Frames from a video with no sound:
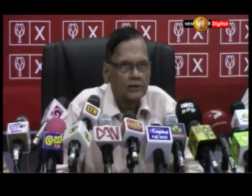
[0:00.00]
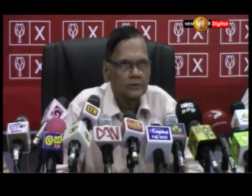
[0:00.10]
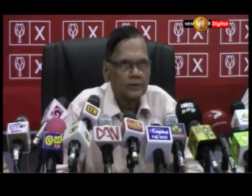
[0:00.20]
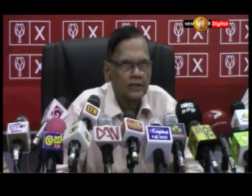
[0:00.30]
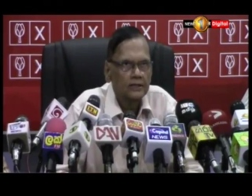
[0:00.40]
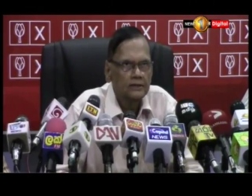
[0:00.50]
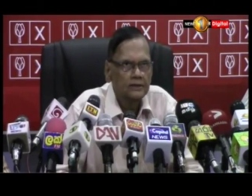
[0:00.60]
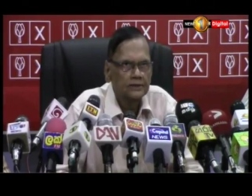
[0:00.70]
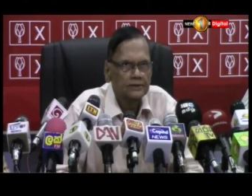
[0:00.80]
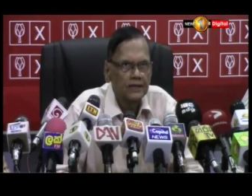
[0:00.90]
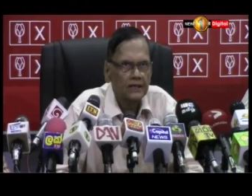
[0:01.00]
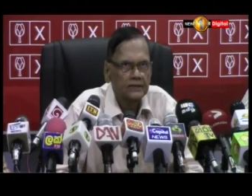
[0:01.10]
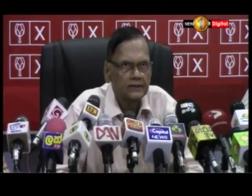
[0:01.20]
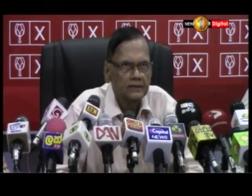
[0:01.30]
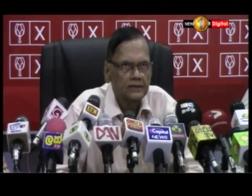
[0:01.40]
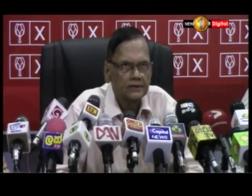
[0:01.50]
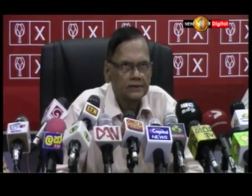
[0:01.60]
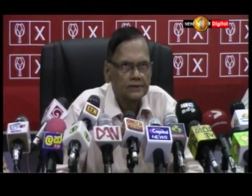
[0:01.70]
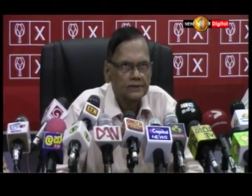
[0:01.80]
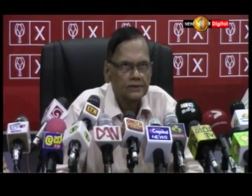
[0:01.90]
Secretary and President National
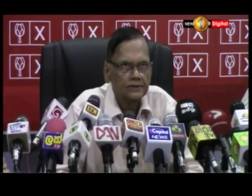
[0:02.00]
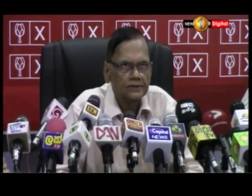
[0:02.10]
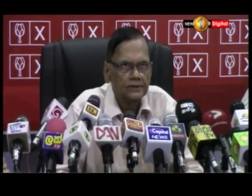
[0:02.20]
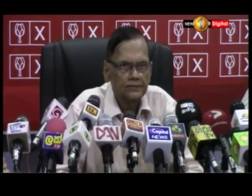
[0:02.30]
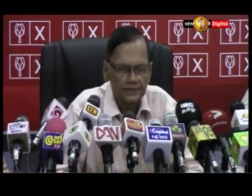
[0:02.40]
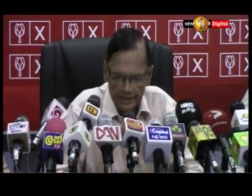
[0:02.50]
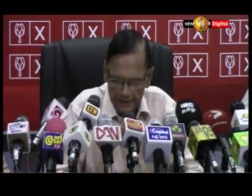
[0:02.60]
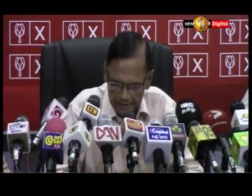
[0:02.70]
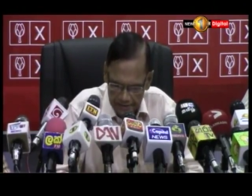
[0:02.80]
Organizer of the Sri Lanka